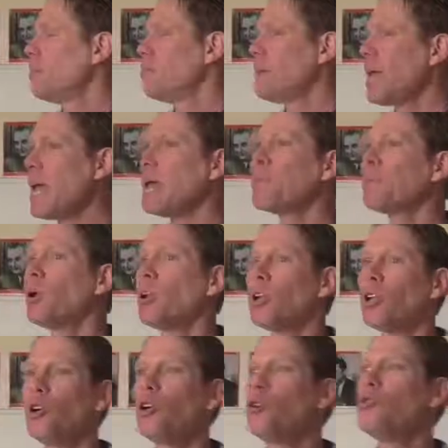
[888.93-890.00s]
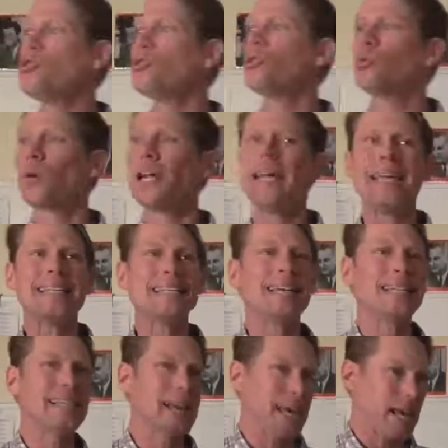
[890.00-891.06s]
People who you read
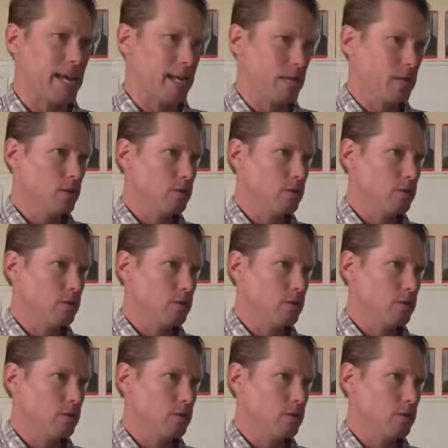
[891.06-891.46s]
today,